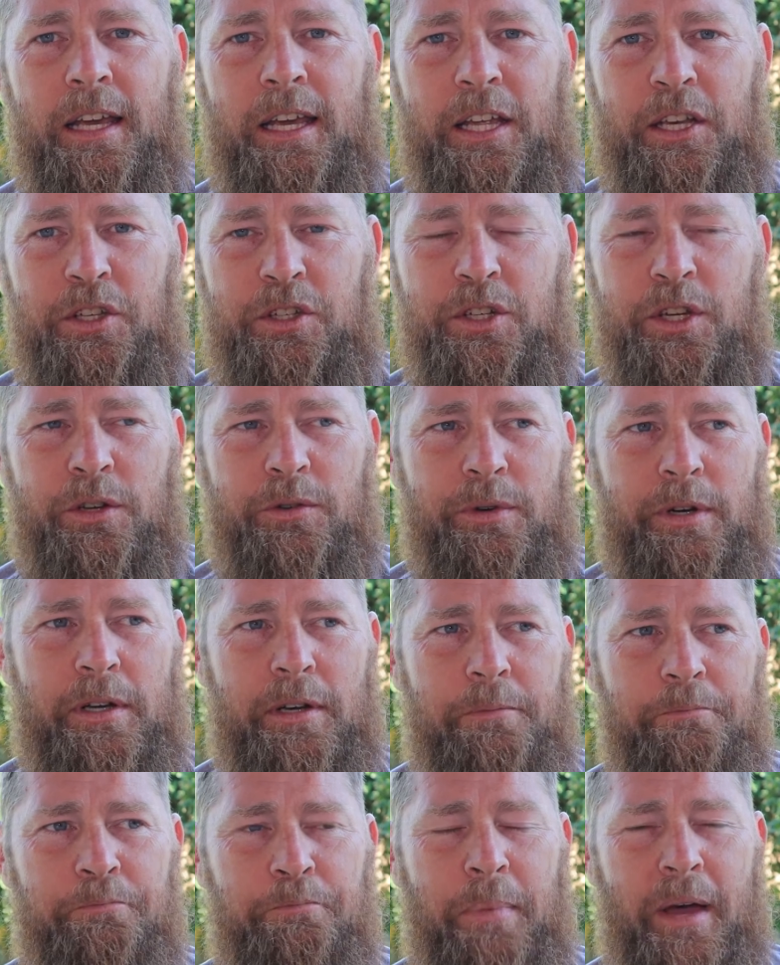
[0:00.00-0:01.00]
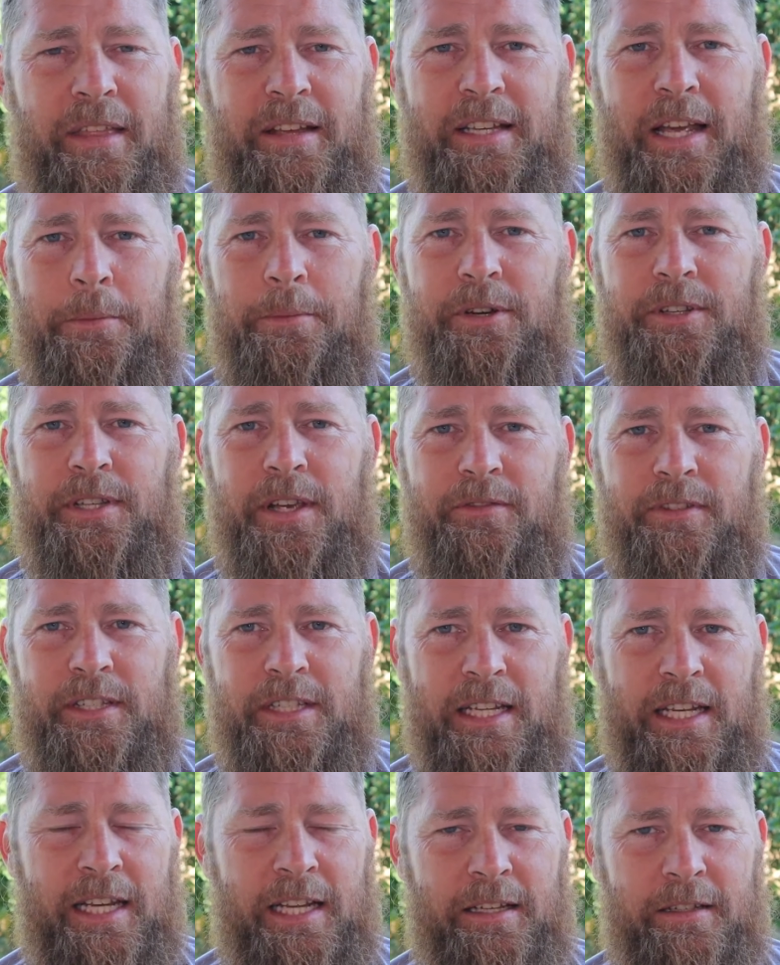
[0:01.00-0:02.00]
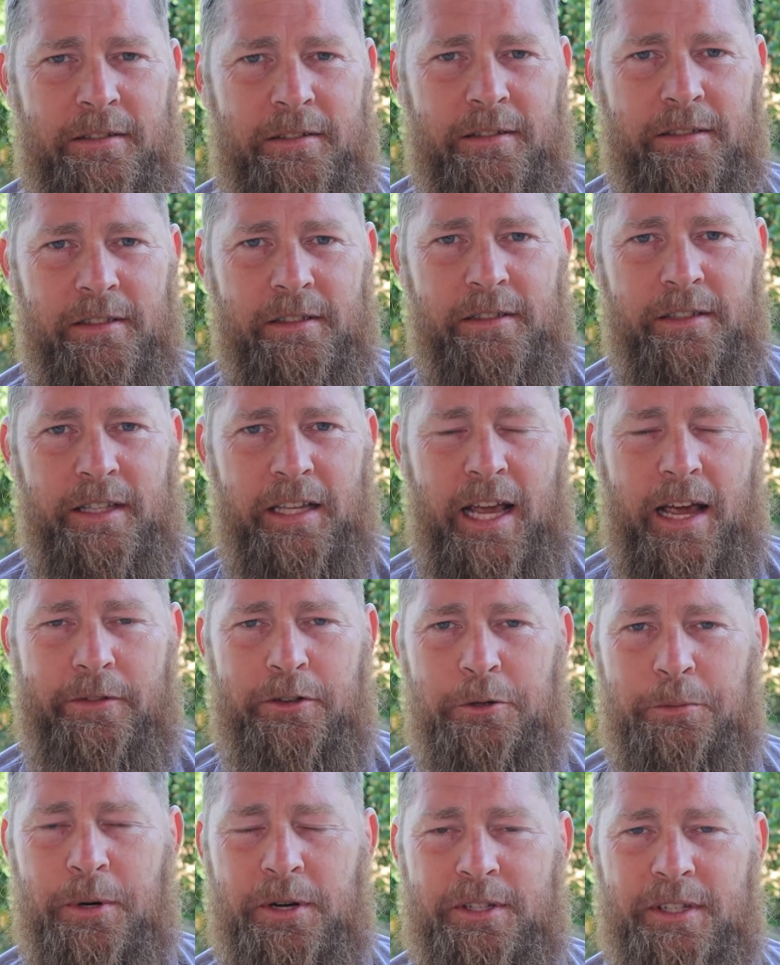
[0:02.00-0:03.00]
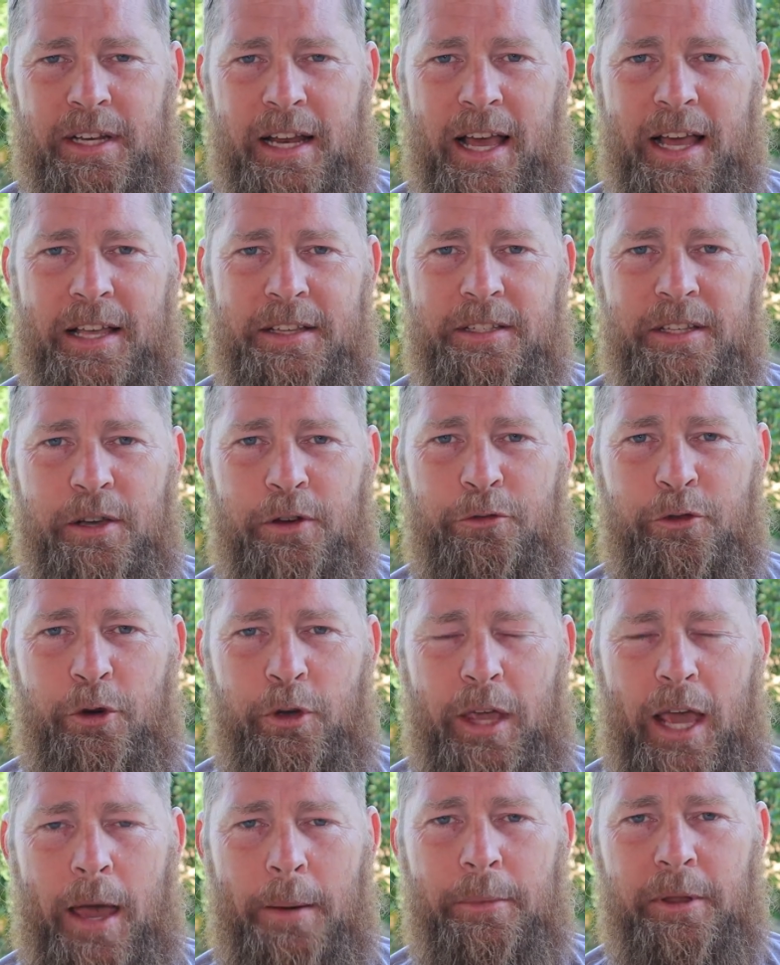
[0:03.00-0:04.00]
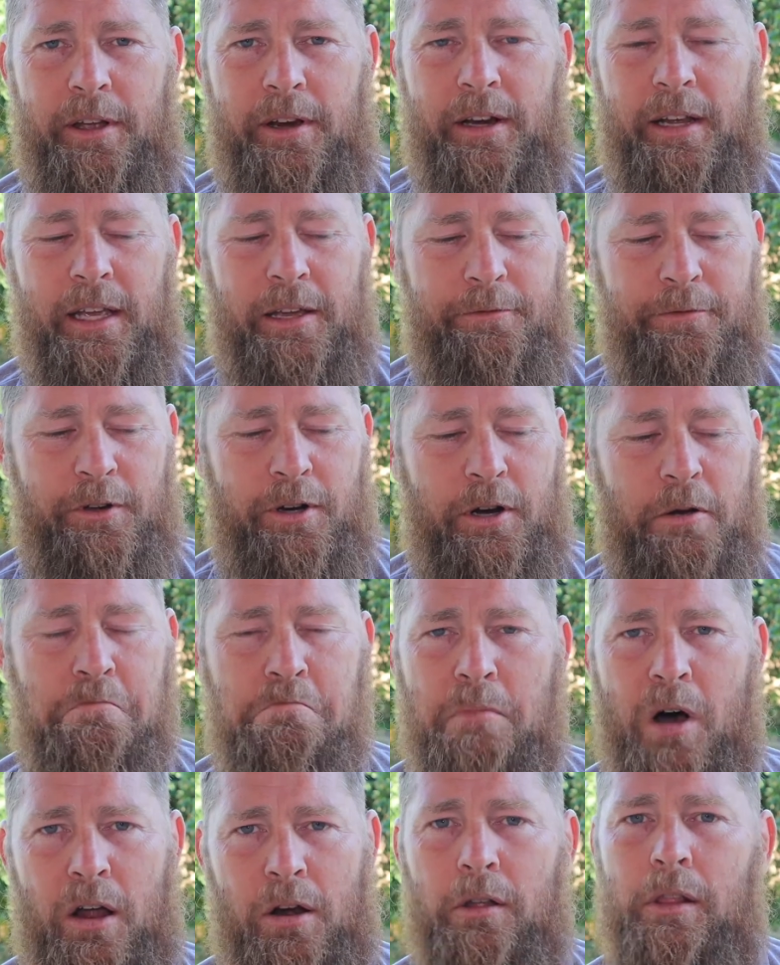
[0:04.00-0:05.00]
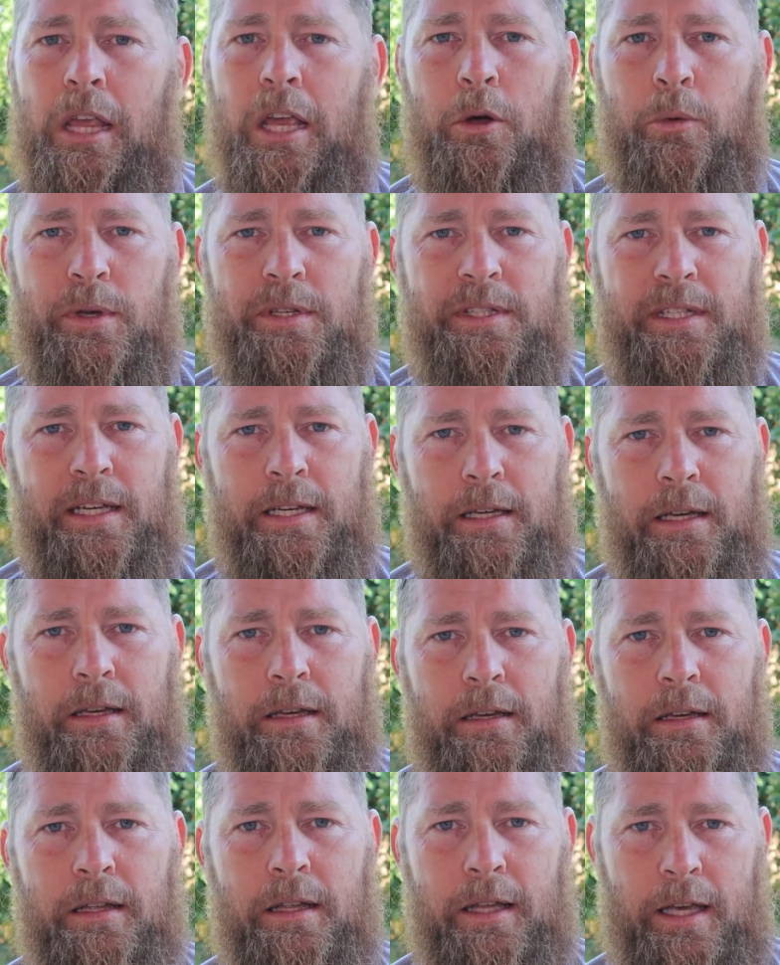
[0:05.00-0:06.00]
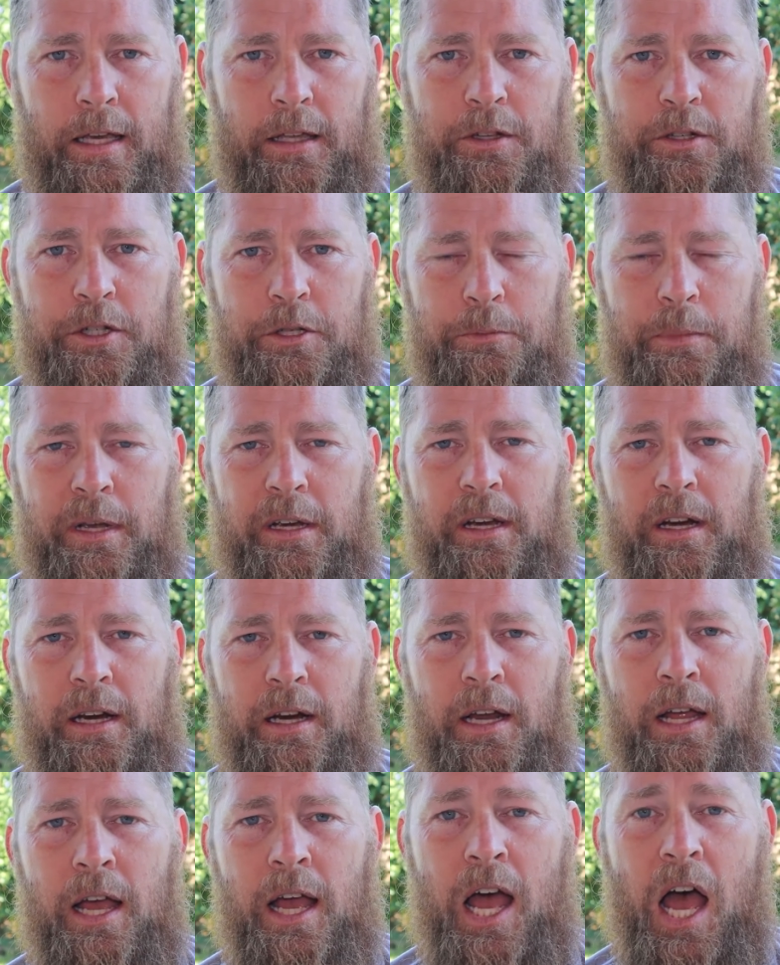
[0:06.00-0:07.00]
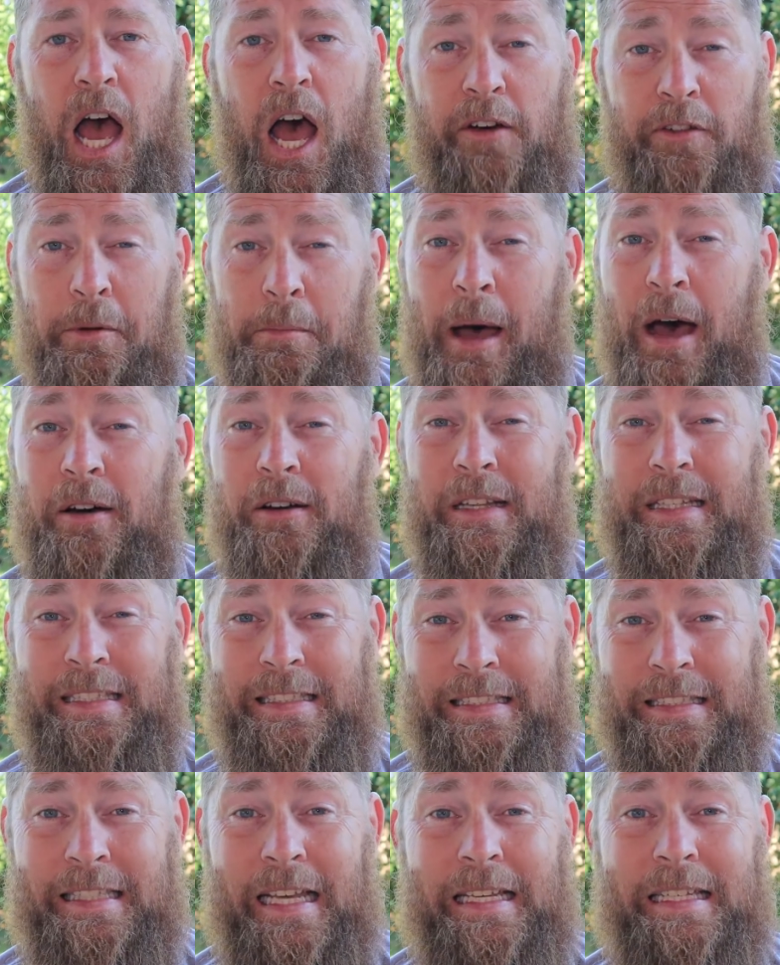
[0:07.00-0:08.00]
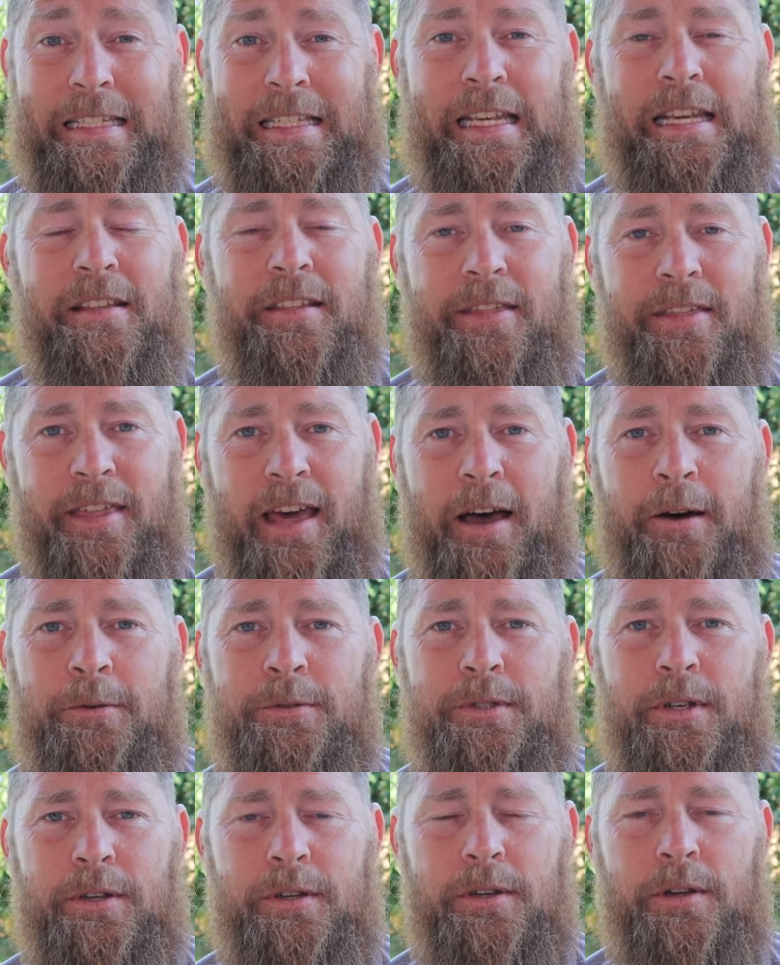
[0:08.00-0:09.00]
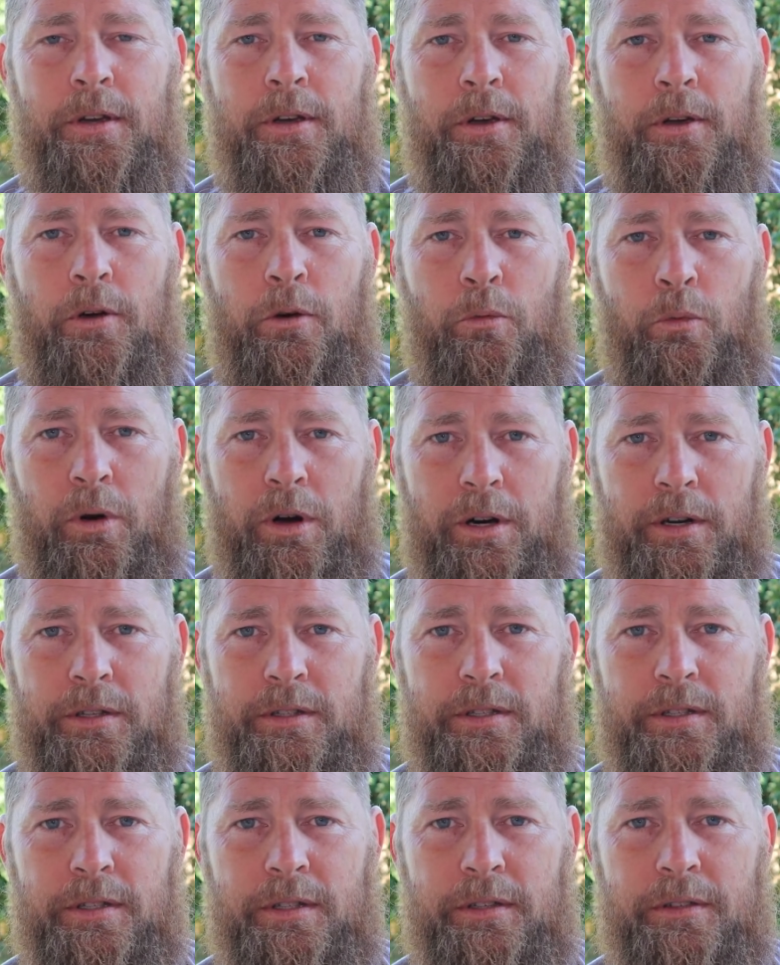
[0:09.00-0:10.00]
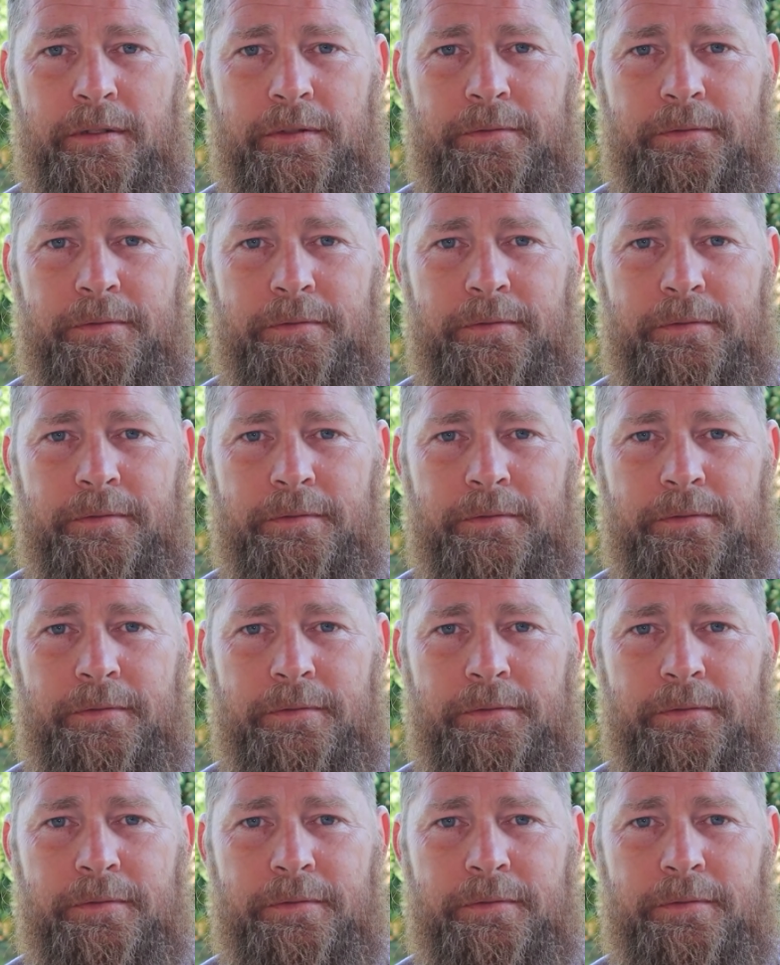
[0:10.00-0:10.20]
in children. By the time they're 17, the average person has a vocabulary, if they're a monolinguistic English speaker, of about 60,000 words.